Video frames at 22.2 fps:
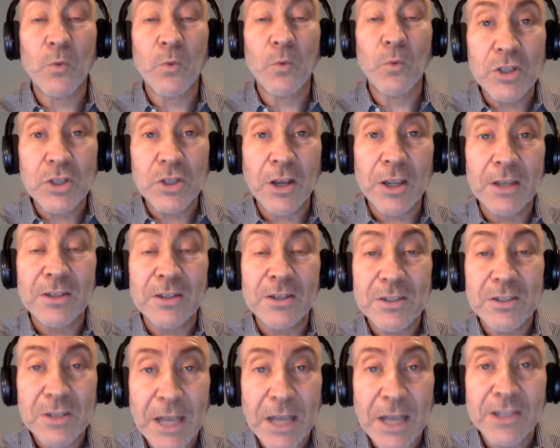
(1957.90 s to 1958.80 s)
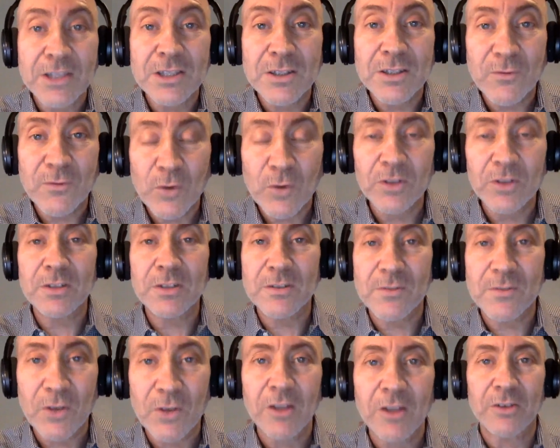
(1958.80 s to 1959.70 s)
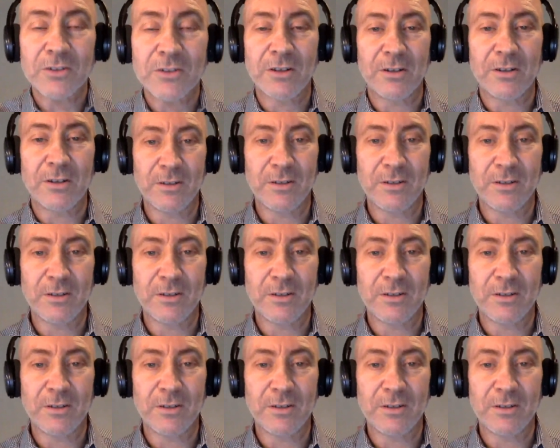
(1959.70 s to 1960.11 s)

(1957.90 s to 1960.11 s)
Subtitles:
We're talking tens of trillions of dollars here.